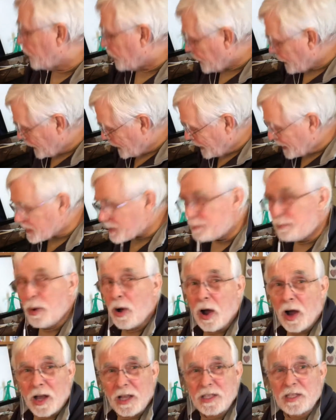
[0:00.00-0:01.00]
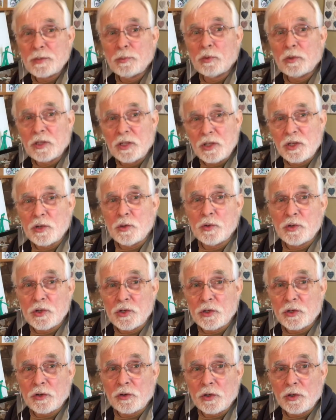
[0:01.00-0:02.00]
It's possible to use
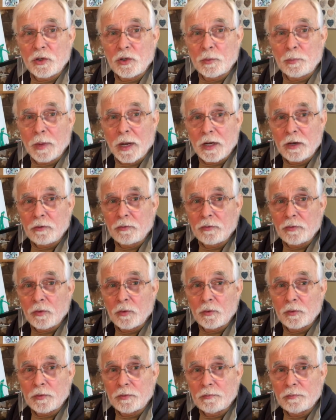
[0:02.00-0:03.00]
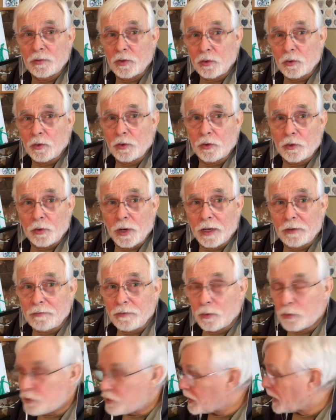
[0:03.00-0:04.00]
your microphone, your
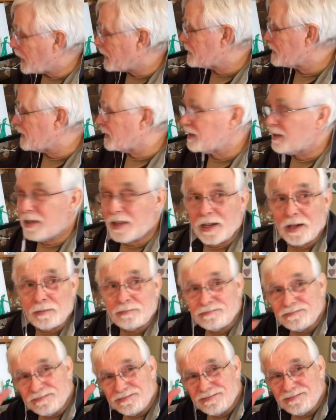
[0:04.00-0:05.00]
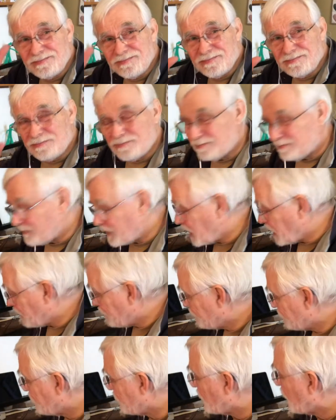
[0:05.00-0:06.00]
headphone jacks into there. Yeah.
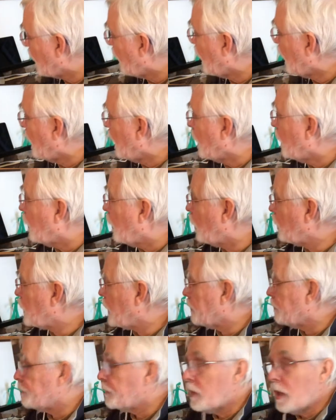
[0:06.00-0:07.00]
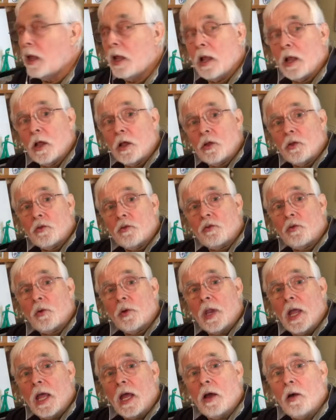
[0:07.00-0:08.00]
Okay. So
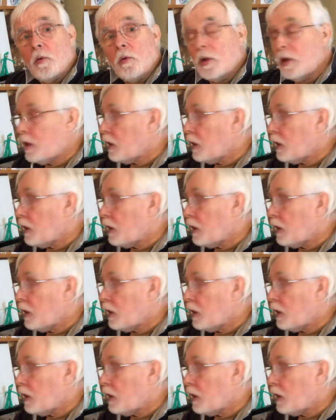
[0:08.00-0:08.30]
now